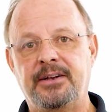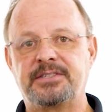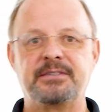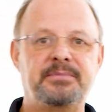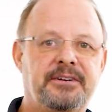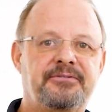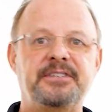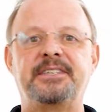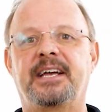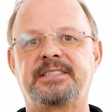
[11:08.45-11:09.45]
there's some
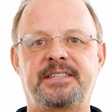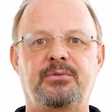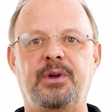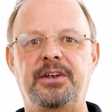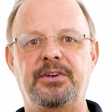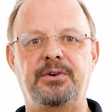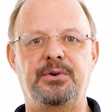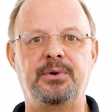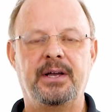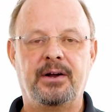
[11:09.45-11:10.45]
different tests that we
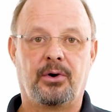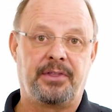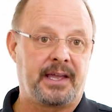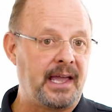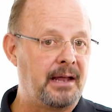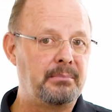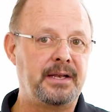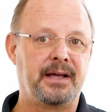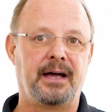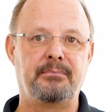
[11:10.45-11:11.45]
do or that can be
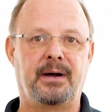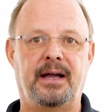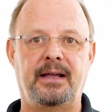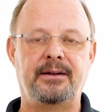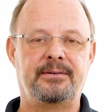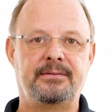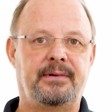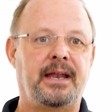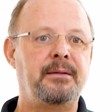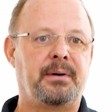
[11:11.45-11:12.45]
done by
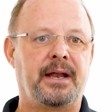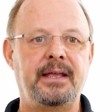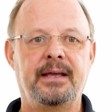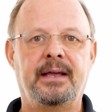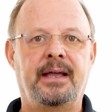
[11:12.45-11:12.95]
anybody,